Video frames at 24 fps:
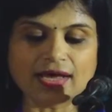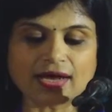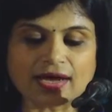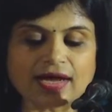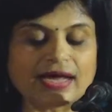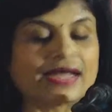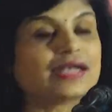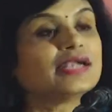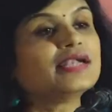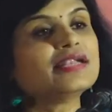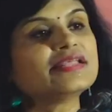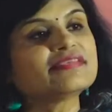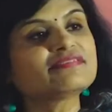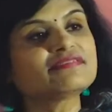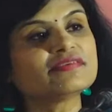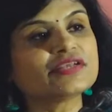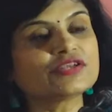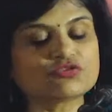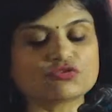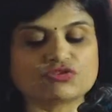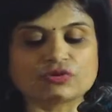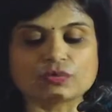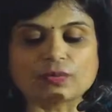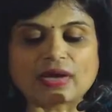And
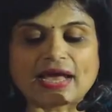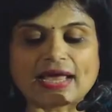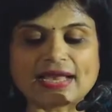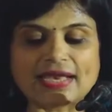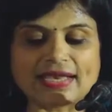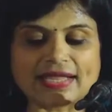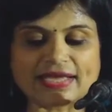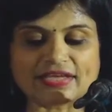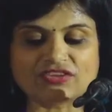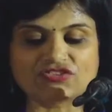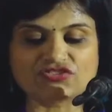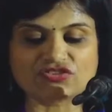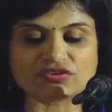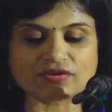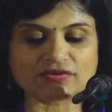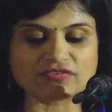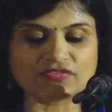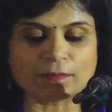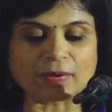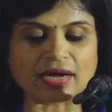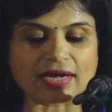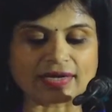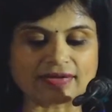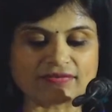listening to divine lectures,
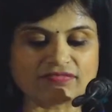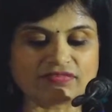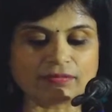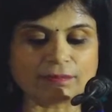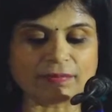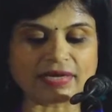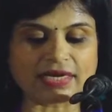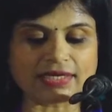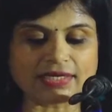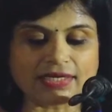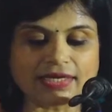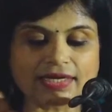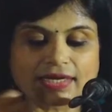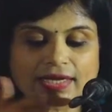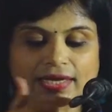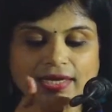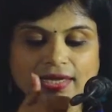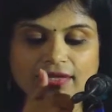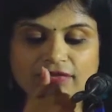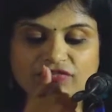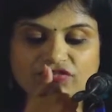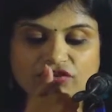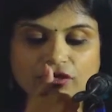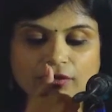participating in
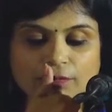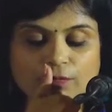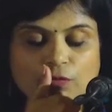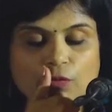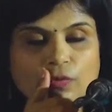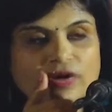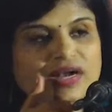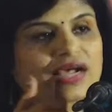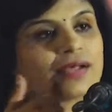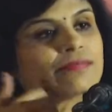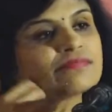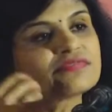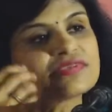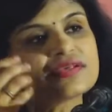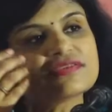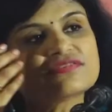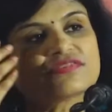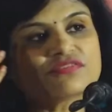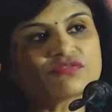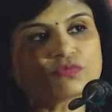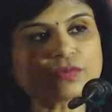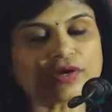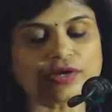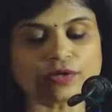cultural programs are
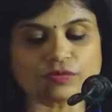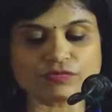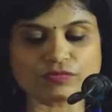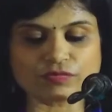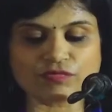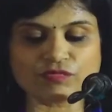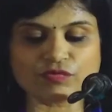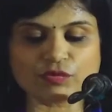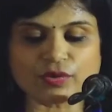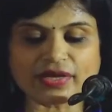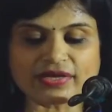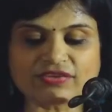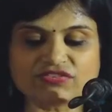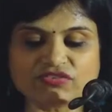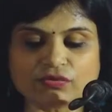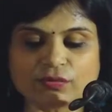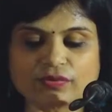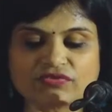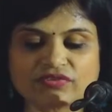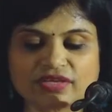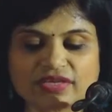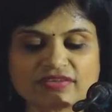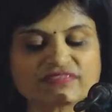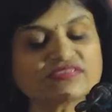just one of the few
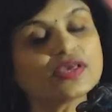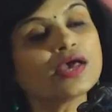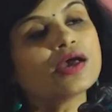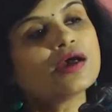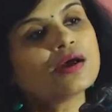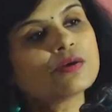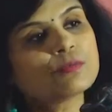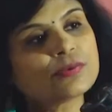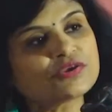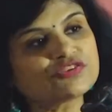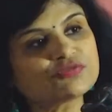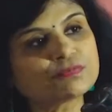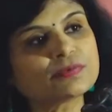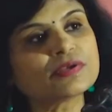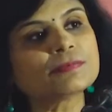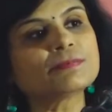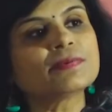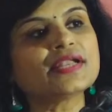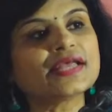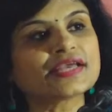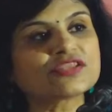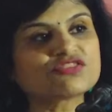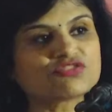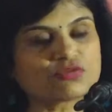activities which
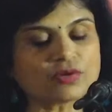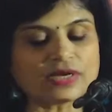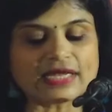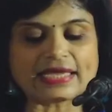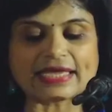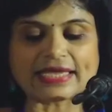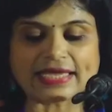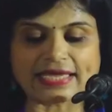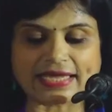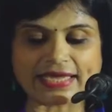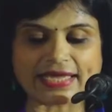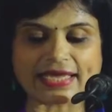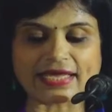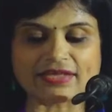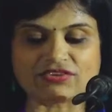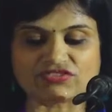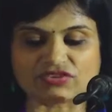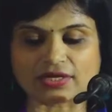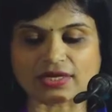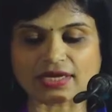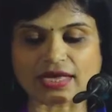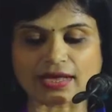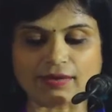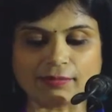people actually engage
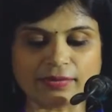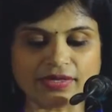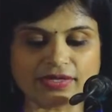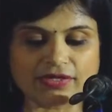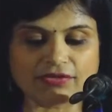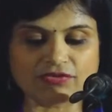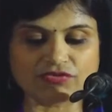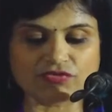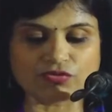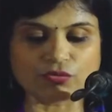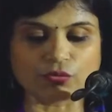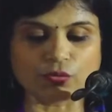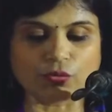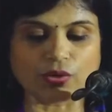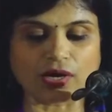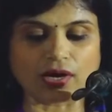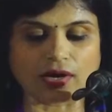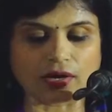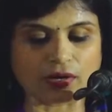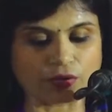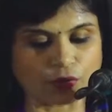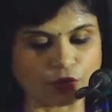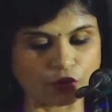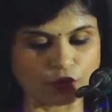in coming to
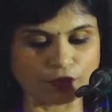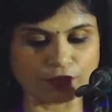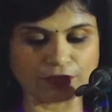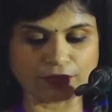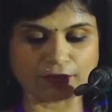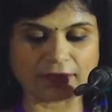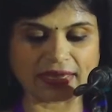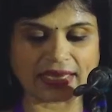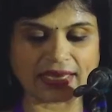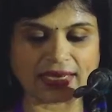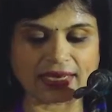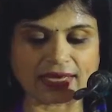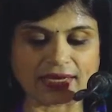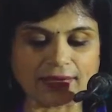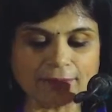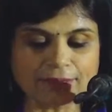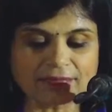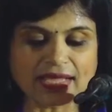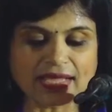Kumbh Mela.